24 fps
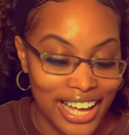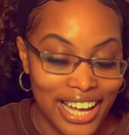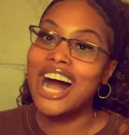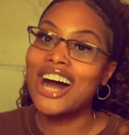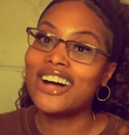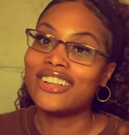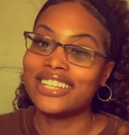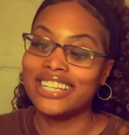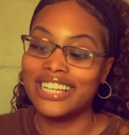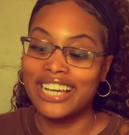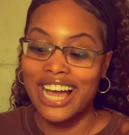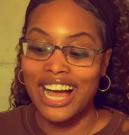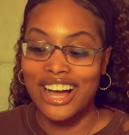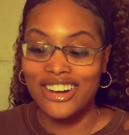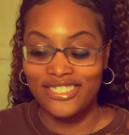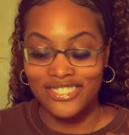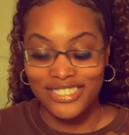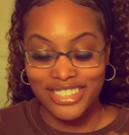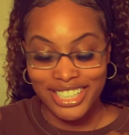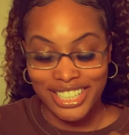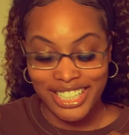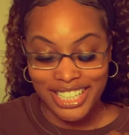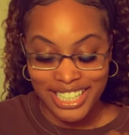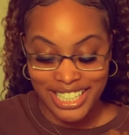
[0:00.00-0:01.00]
I only got
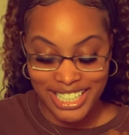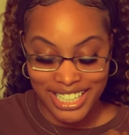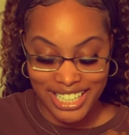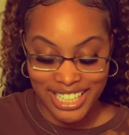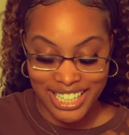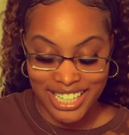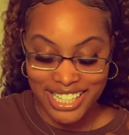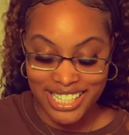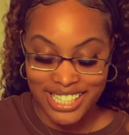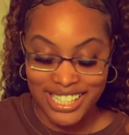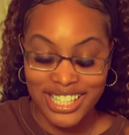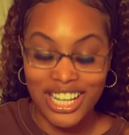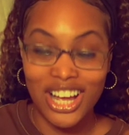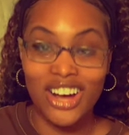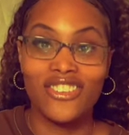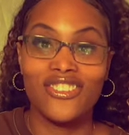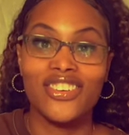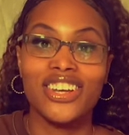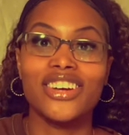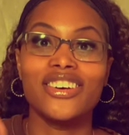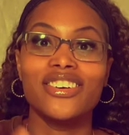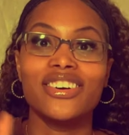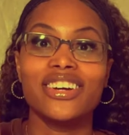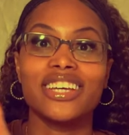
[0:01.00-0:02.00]
one cookie, so we
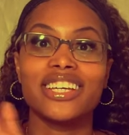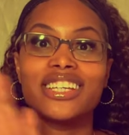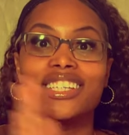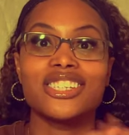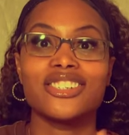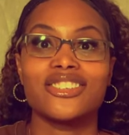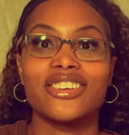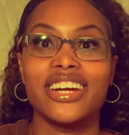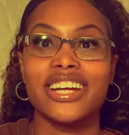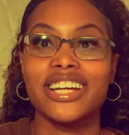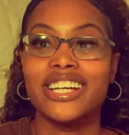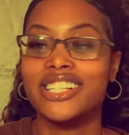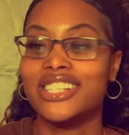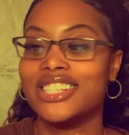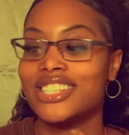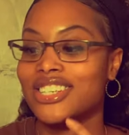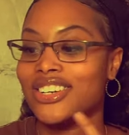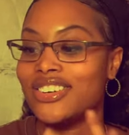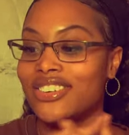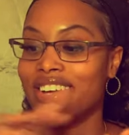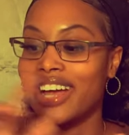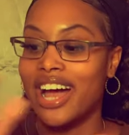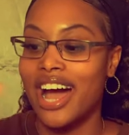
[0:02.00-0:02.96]
gonna get straight into it.